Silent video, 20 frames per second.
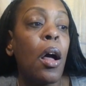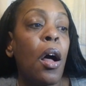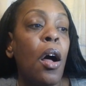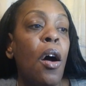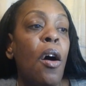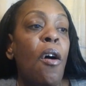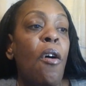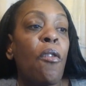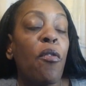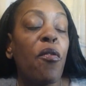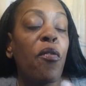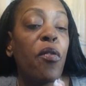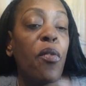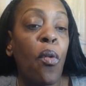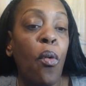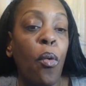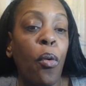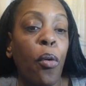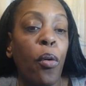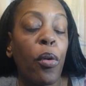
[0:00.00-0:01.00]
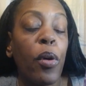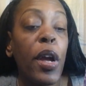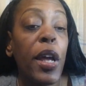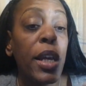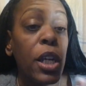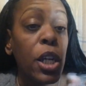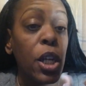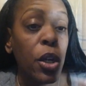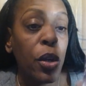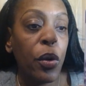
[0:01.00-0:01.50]
for
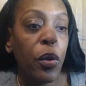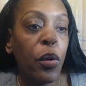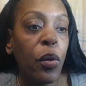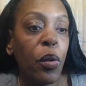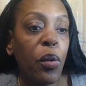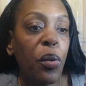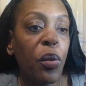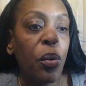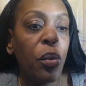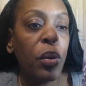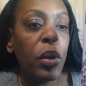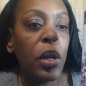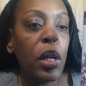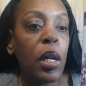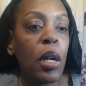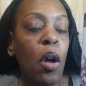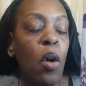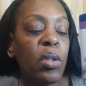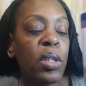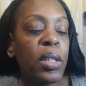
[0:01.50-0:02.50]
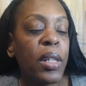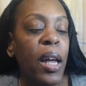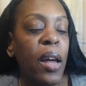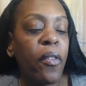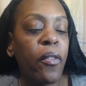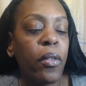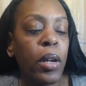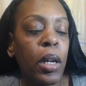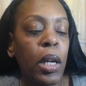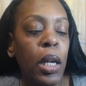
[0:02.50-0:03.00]
you you know definitely
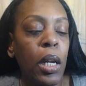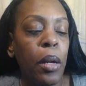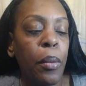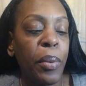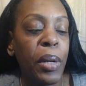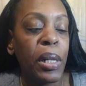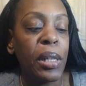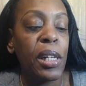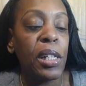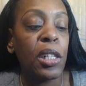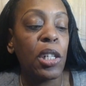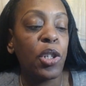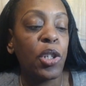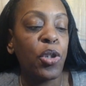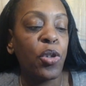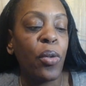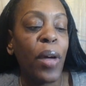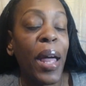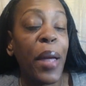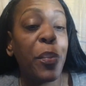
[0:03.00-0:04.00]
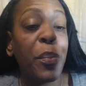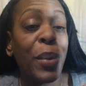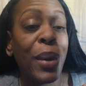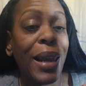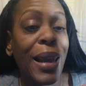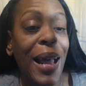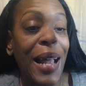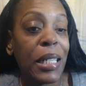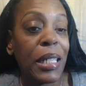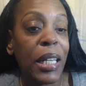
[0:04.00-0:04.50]
put this into a plastic
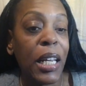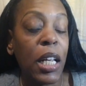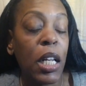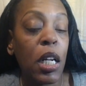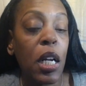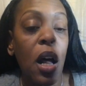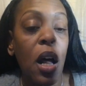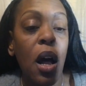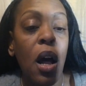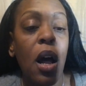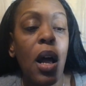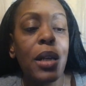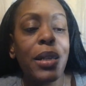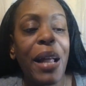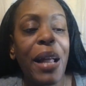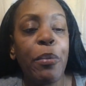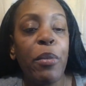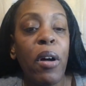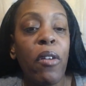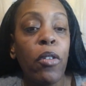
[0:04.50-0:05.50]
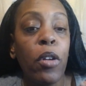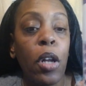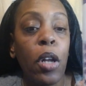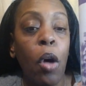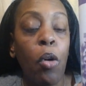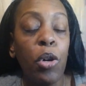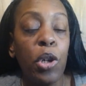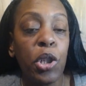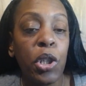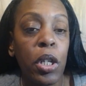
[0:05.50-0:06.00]
type of lotion
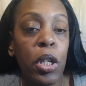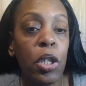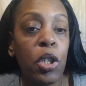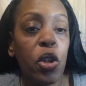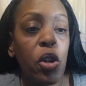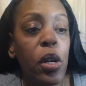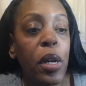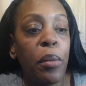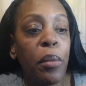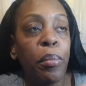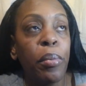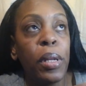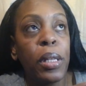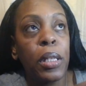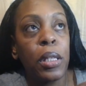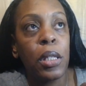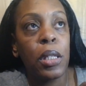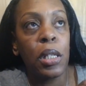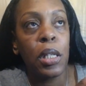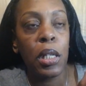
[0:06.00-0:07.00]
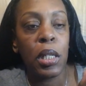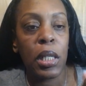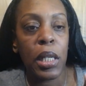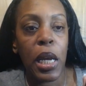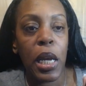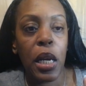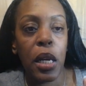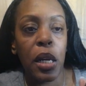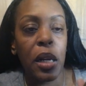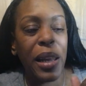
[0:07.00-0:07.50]
so you can put this in
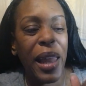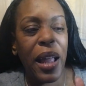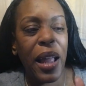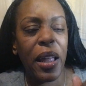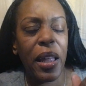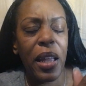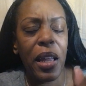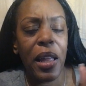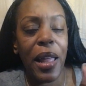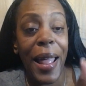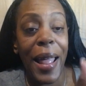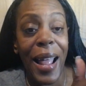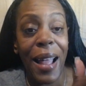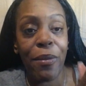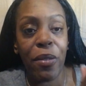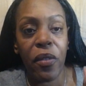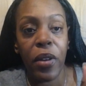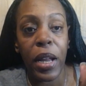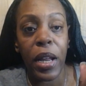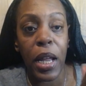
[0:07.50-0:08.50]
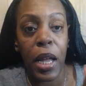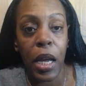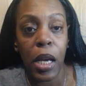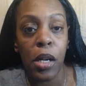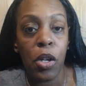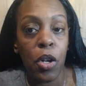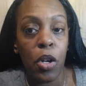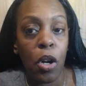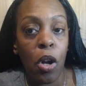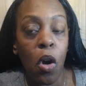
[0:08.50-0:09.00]
like half of it in you know
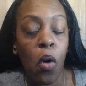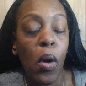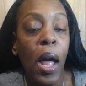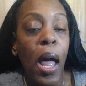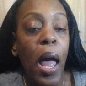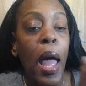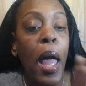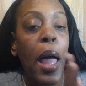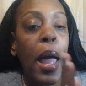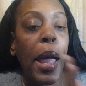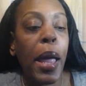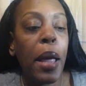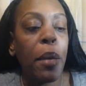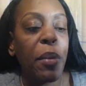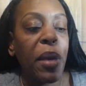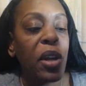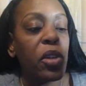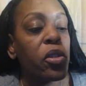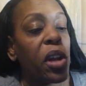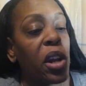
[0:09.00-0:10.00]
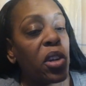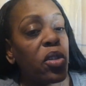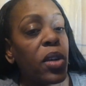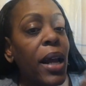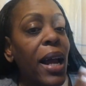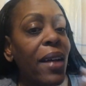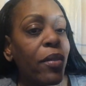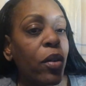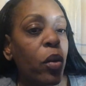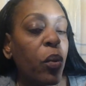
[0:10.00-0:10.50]
and make sure that you have it
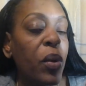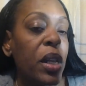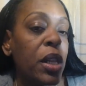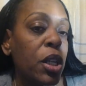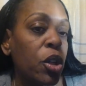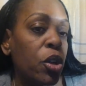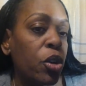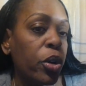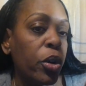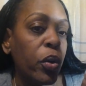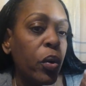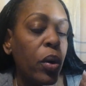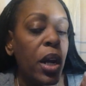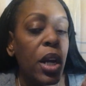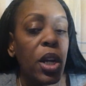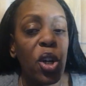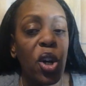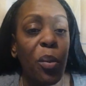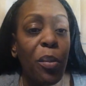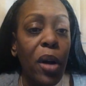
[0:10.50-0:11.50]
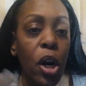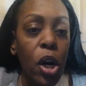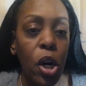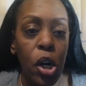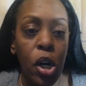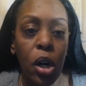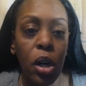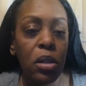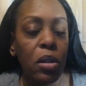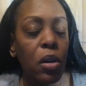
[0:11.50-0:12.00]
with you in your purse
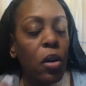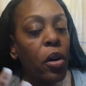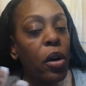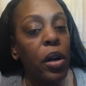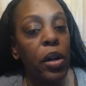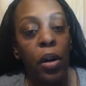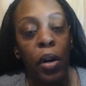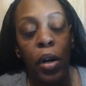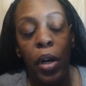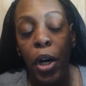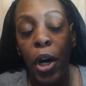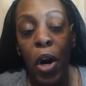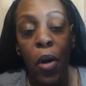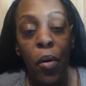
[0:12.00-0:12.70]
or your carry-on